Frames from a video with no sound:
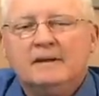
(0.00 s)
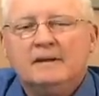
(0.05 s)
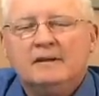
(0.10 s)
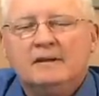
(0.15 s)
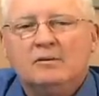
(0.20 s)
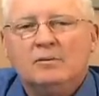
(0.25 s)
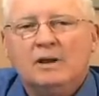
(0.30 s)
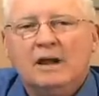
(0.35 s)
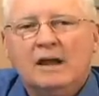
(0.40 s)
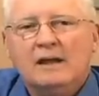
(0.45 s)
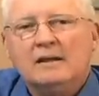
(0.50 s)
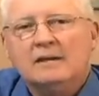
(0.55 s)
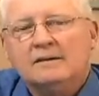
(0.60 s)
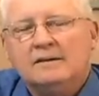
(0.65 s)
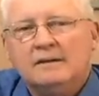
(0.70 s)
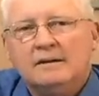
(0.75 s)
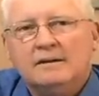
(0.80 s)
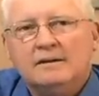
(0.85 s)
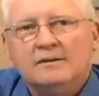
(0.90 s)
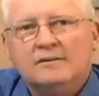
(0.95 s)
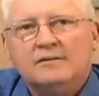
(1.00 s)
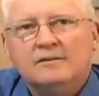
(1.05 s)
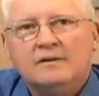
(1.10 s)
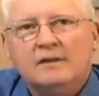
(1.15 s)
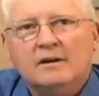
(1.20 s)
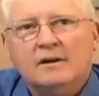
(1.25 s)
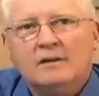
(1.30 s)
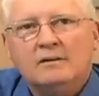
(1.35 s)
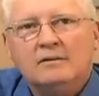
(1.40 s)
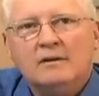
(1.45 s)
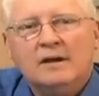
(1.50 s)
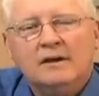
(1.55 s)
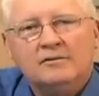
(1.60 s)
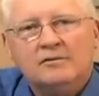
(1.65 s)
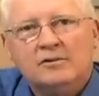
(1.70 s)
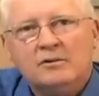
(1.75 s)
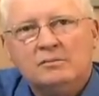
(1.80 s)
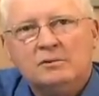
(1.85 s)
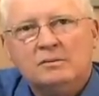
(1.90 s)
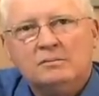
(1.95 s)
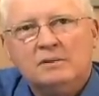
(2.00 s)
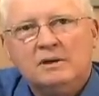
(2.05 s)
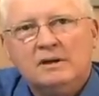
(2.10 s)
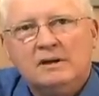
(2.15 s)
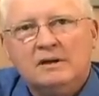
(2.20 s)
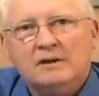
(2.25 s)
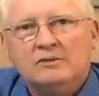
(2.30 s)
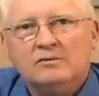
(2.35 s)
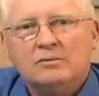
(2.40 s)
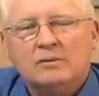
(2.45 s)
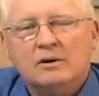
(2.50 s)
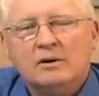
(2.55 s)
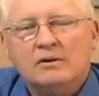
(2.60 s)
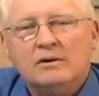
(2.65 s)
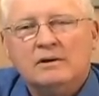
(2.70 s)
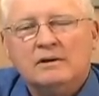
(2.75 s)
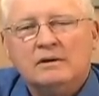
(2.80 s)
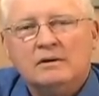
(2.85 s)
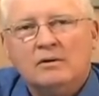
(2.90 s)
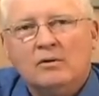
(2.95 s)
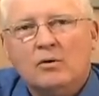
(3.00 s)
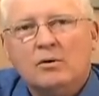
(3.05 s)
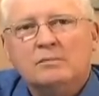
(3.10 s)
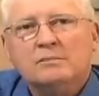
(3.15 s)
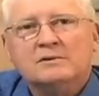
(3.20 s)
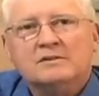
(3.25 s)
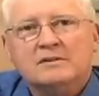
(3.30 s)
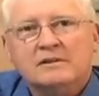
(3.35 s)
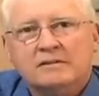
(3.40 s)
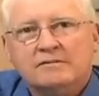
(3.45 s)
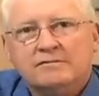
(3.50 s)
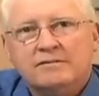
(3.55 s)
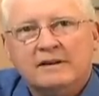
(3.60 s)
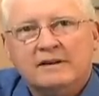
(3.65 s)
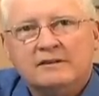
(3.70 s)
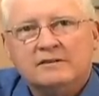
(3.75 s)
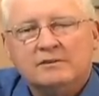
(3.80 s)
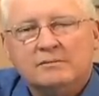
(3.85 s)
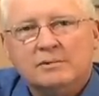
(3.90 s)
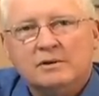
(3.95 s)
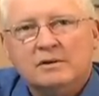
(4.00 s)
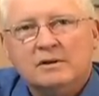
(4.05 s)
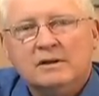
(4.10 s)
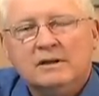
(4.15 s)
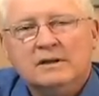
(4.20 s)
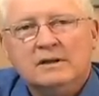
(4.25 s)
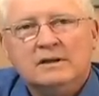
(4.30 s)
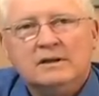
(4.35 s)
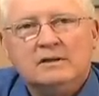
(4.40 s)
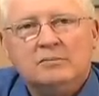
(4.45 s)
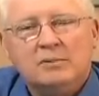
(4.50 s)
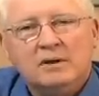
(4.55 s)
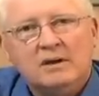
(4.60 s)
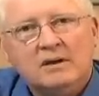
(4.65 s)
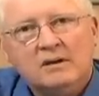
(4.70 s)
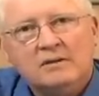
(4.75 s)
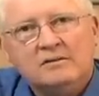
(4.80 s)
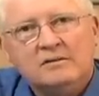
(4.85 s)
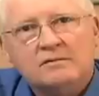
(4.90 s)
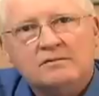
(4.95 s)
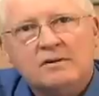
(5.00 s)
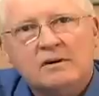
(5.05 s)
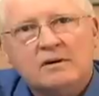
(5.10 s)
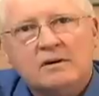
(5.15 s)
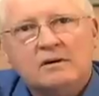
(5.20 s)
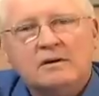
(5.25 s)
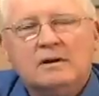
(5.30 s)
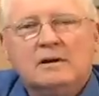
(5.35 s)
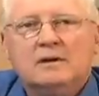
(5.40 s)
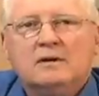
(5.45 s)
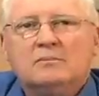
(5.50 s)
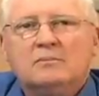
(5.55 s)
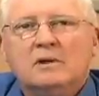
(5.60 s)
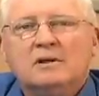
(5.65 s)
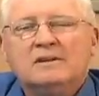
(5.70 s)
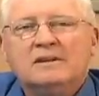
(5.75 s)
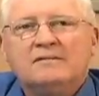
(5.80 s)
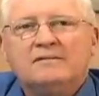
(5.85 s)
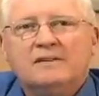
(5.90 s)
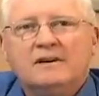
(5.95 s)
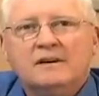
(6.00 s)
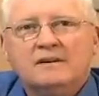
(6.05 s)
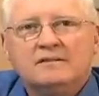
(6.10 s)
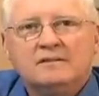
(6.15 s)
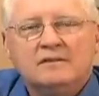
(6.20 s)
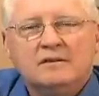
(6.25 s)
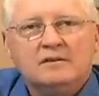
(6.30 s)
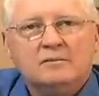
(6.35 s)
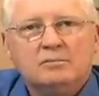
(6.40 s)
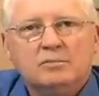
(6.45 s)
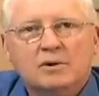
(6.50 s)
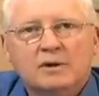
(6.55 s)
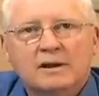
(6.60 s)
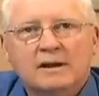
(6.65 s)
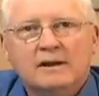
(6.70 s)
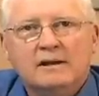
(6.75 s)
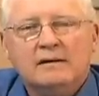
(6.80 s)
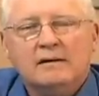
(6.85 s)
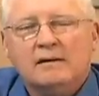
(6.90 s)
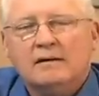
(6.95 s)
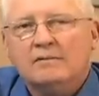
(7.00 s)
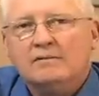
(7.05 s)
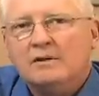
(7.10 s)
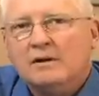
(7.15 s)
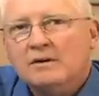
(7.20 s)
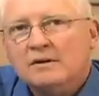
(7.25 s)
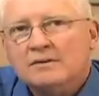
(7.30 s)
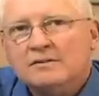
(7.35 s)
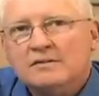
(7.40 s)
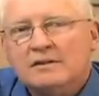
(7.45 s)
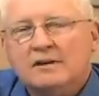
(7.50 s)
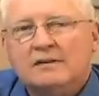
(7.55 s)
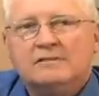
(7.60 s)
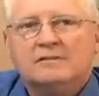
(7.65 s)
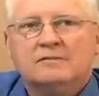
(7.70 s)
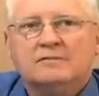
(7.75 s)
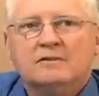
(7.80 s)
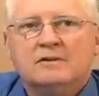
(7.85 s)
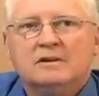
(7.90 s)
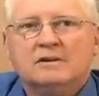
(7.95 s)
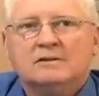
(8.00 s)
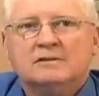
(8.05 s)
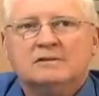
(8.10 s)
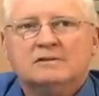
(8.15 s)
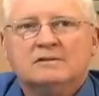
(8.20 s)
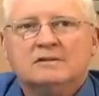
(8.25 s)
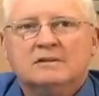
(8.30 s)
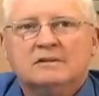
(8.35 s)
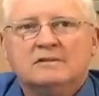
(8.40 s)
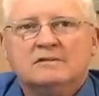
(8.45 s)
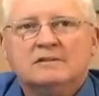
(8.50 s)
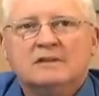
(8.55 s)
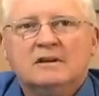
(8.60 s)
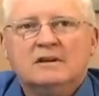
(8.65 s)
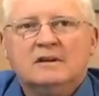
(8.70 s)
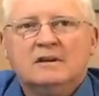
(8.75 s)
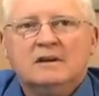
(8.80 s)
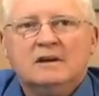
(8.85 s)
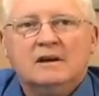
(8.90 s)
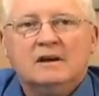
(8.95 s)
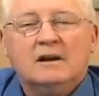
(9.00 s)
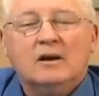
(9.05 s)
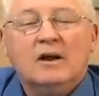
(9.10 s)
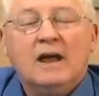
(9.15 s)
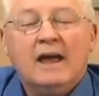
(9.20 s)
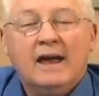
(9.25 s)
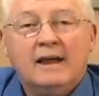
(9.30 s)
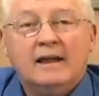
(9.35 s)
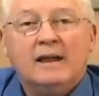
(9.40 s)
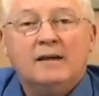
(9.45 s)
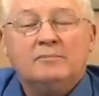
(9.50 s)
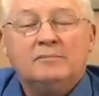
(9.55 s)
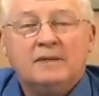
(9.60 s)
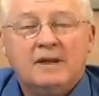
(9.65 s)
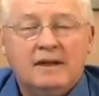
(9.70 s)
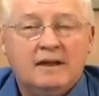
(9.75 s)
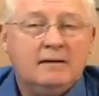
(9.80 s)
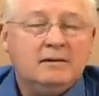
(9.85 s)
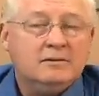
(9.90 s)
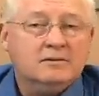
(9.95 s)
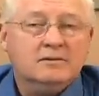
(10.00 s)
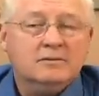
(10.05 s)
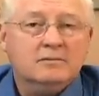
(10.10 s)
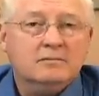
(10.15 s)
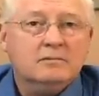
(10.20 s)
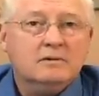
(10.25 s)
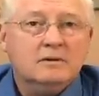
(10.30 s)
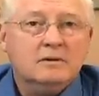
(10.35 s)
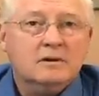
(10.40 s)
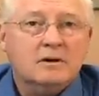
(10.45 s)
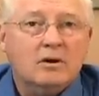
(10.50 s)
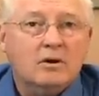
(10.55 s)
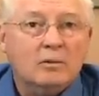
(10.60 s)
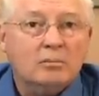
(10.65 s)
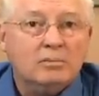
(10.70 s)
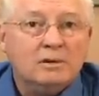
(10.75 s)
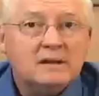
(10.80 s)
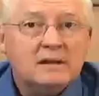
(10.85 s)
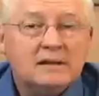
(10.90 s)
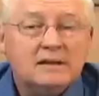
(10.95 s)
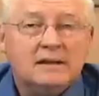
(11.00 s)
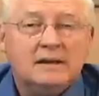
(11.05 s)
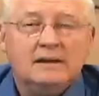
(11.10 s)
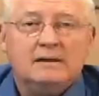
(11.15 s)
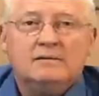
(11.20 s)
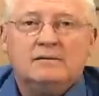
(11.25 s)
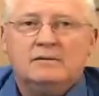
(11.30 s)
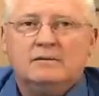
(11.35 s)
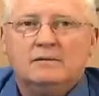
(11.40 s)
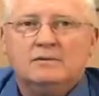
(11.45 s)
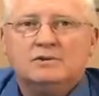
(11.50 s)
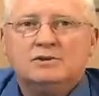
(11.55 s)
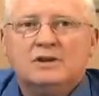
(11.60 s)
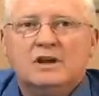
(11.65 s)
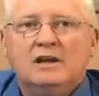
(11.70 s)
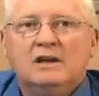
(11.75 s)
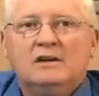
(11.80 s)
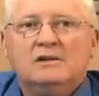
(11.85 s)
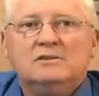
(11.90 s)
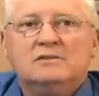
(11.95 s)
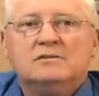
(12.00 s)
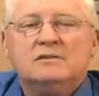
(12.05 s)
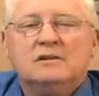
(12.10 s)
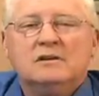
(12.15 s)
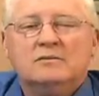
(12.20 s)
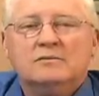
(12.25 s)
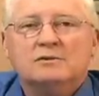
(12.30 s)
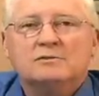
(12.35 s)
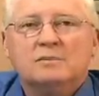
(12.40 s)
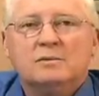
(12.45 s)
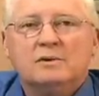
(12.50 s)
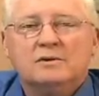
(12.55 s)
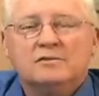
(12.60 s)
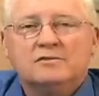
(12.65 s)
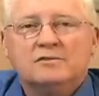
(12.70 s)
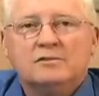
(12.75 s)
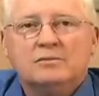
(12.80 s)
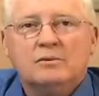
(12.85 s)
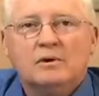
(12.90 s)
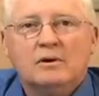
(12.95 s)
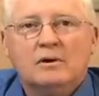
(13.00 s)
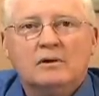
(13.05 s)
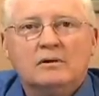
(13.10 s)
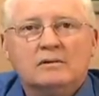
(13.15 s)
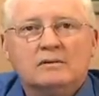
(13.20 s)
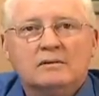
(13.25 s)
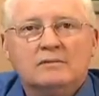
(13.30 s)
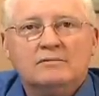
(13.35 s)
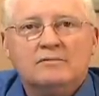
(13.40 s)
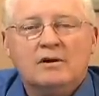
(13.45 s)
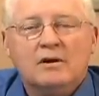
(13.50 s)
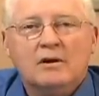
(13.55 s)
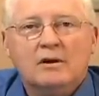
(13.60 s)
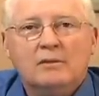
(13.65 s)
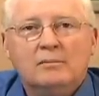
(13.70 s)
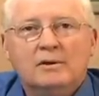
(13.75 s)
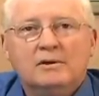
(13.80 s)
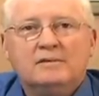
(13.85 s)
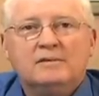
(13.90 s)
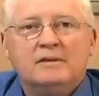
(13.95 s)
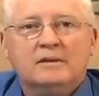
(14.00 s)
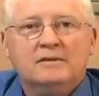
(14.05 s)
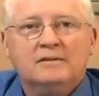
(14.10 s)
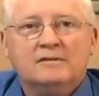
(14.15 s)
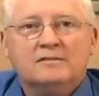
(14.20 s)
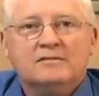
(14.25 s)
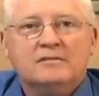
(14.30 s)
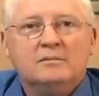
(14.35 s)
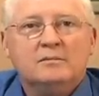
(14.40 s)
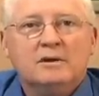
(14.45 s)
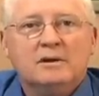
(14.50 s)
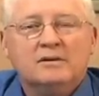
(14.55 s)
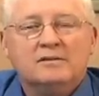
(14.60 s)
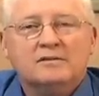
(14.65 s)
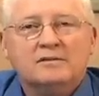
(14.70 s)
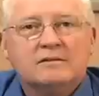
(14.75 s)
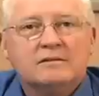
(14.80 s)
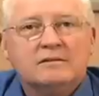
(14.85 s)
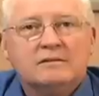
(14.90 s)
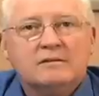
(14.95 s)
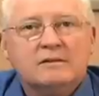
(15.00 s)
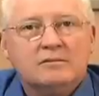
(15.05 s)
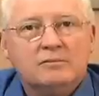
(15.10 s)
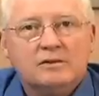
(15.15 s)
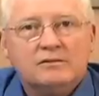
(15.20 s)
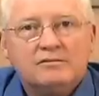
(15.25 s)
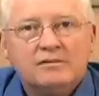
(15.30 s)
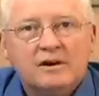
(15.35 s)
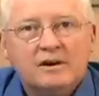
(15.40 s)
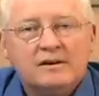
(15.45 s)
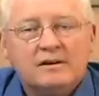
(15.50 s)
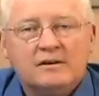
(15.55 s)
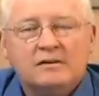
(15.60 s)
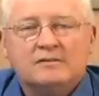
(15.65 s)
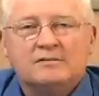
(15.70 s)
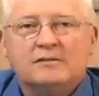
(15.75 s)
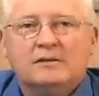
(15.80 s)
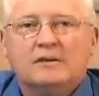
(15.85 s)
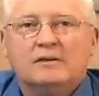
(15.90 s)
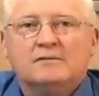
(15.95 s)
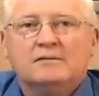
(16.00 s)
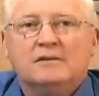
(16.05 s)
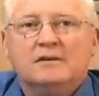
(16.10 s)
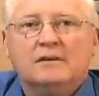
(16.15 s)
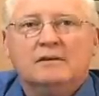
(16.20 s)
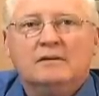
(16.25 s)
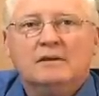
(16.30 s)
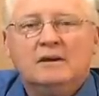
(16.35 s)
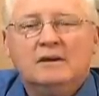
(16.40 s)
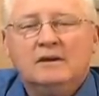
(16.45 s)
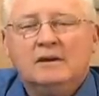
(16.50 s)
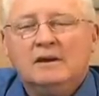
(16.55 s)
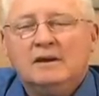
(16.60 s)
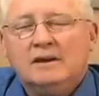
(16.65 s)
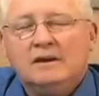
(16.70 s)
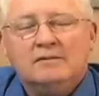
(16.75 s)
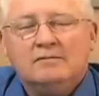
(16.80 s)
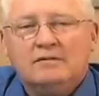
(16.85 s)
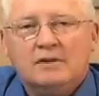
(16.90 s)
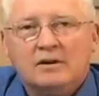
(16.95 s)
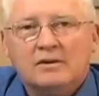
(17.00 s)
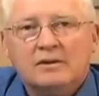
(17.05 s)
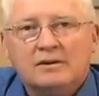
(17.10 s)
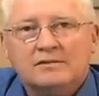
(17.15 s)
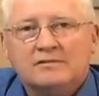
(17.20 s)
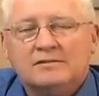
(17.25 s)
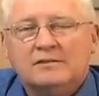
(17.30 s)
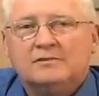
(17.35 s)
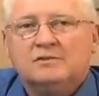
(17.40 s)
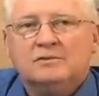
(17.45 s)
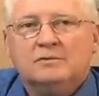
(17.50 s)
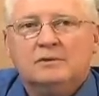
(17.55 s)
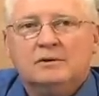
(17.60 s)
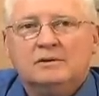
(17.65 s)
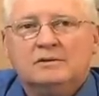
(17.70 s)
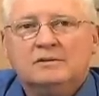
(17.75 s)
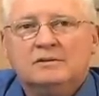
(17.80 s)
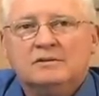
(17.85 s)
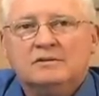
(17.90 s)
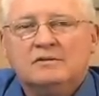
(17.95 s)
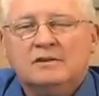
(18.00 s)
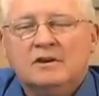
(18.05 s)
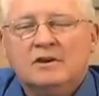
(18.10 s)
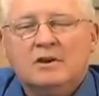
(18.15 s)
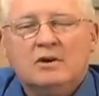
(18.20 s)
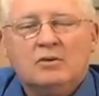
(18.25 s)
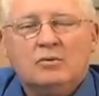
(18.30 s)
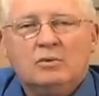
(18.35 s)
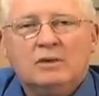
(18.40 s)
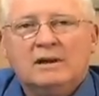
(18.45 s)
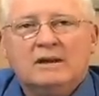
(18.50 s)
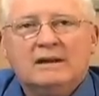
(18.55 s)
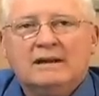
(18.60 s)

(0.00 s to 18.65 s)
The reality is that as human beings, we are enormously flexible, and because of our multifaceted brain and our various states of consciousness and our adaptation and our ability to change in response to our environment and the stimulus that we find ourselves in various situations, we can